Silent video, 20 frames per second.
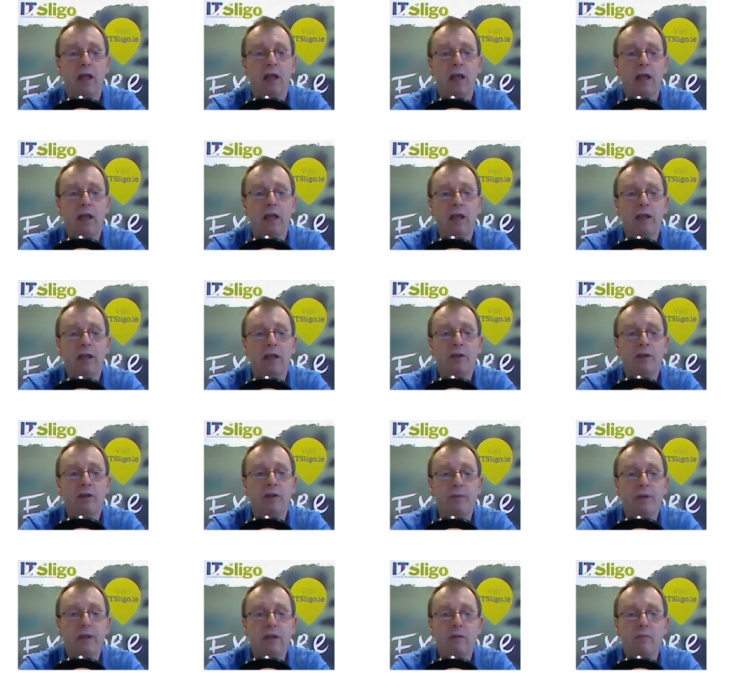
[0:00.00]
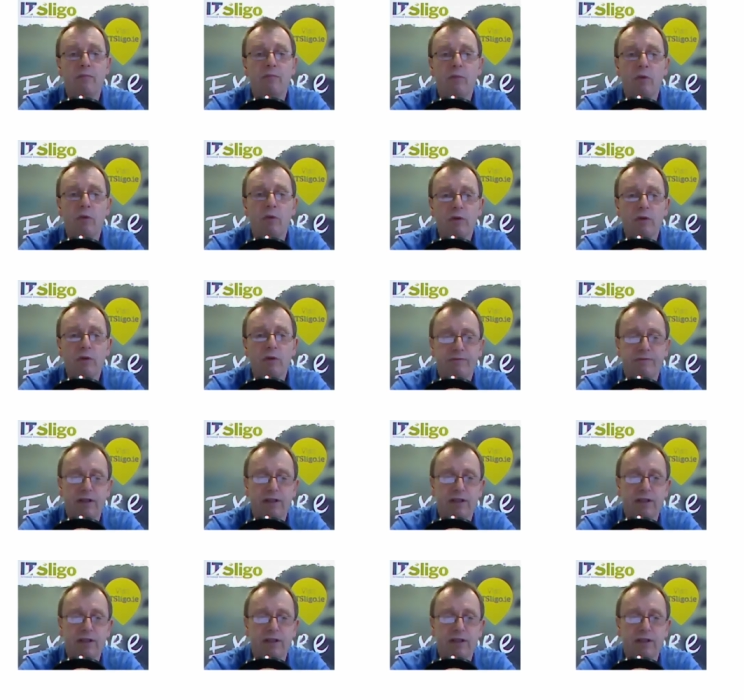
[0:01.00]
it could be more
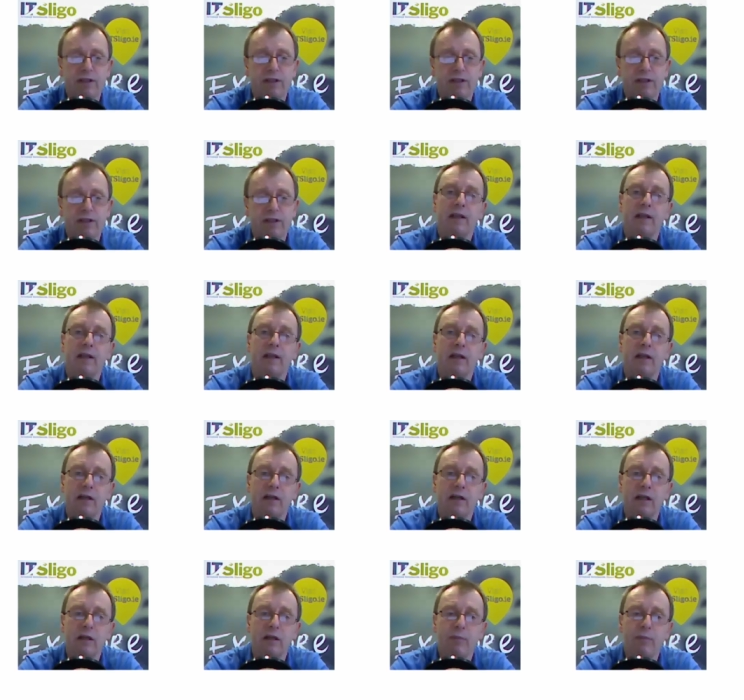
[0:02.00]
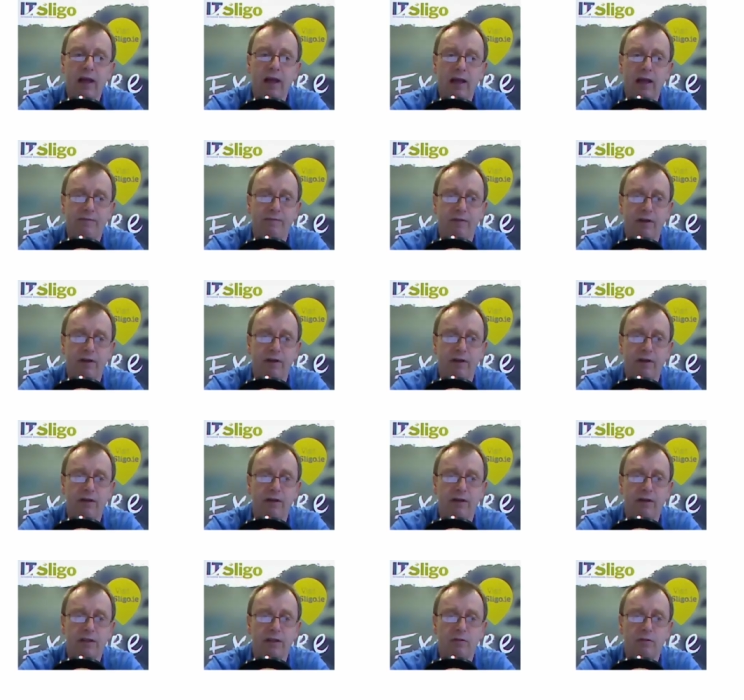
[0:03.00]
sophisticated where the learning path
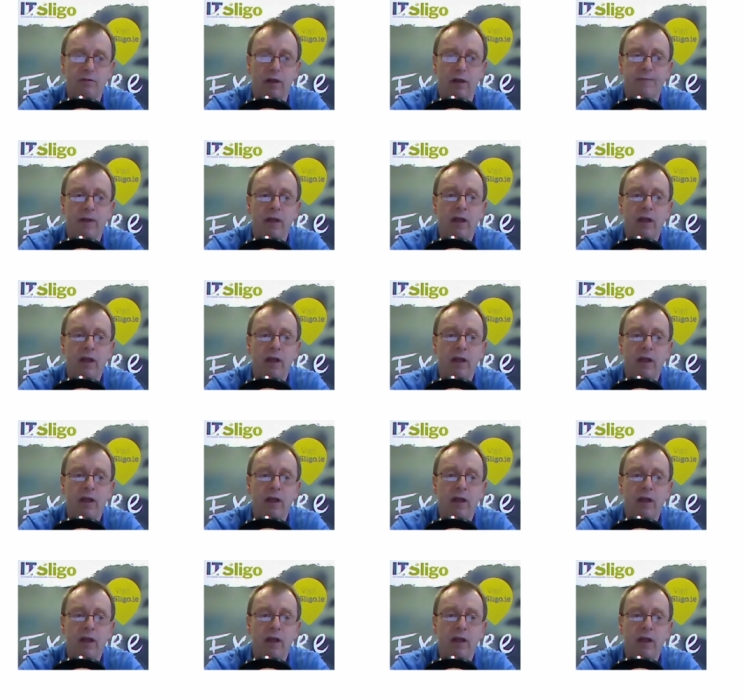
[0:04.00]
varies as well.